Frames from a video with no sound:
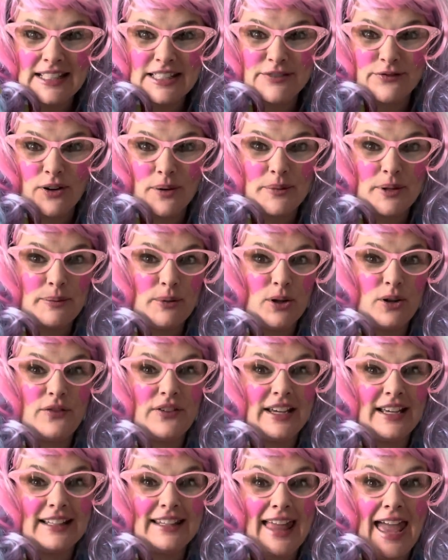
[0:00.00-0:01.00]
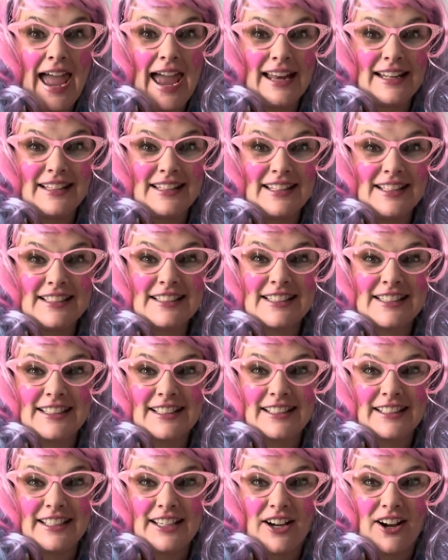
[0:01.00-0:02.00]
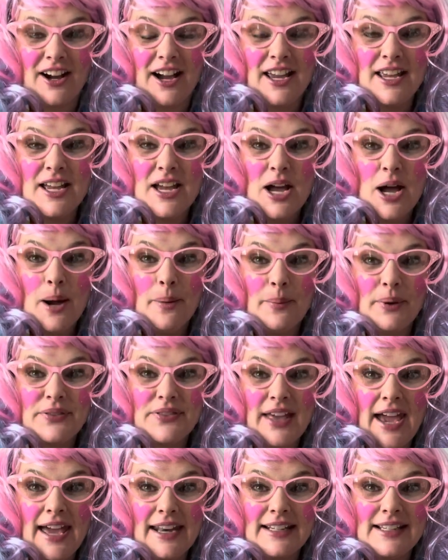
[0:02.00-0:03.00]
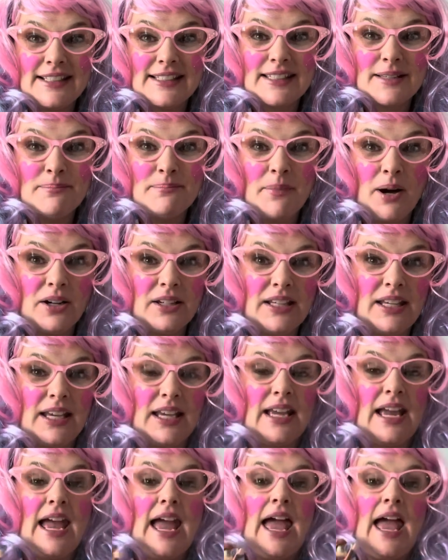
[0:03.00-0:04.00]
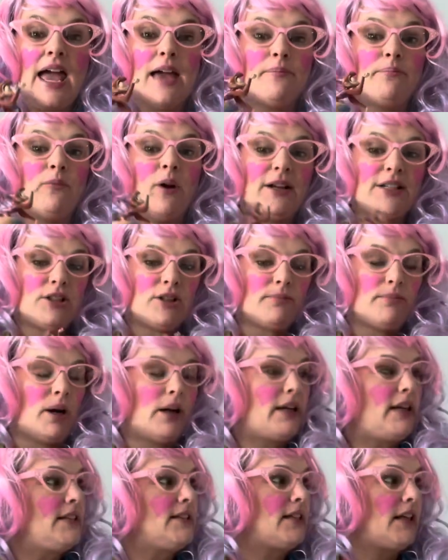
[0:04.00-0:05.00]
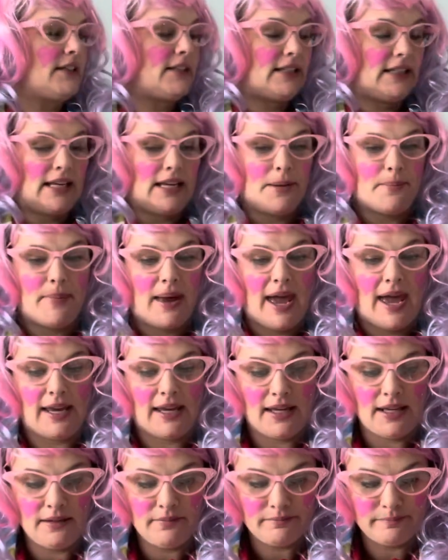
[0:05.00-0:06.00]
from the movie Aladdin, this silly guy, but that is a monkey. And what do monkeys like to eat, Maggie?